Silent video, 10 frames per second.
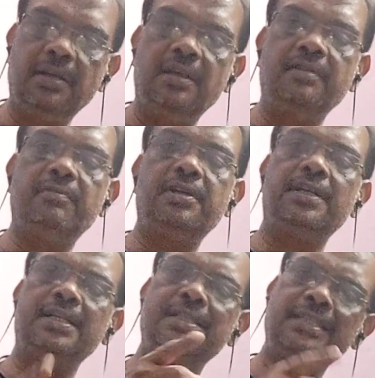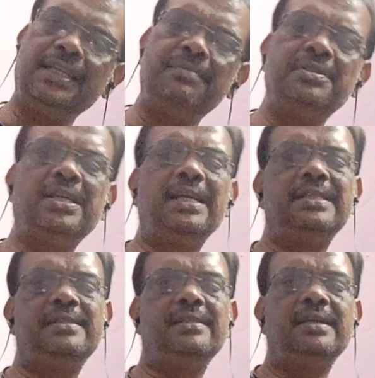real inverted, same
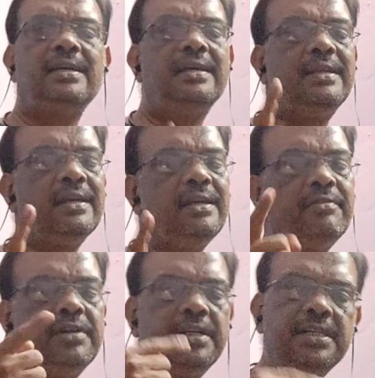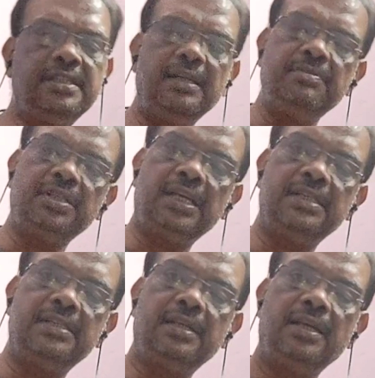size. Real inverted, same
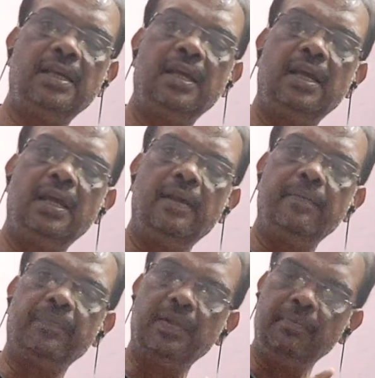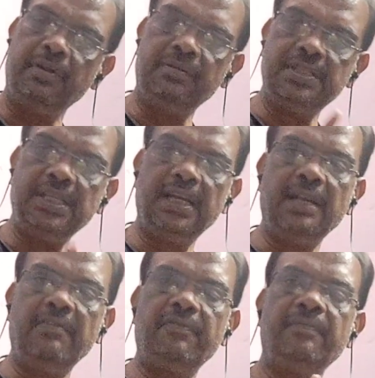size. Between C
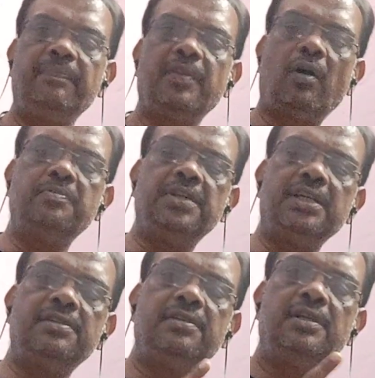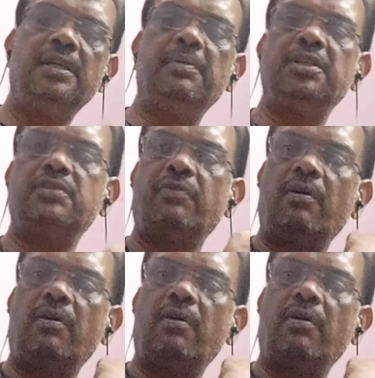and F, object, image is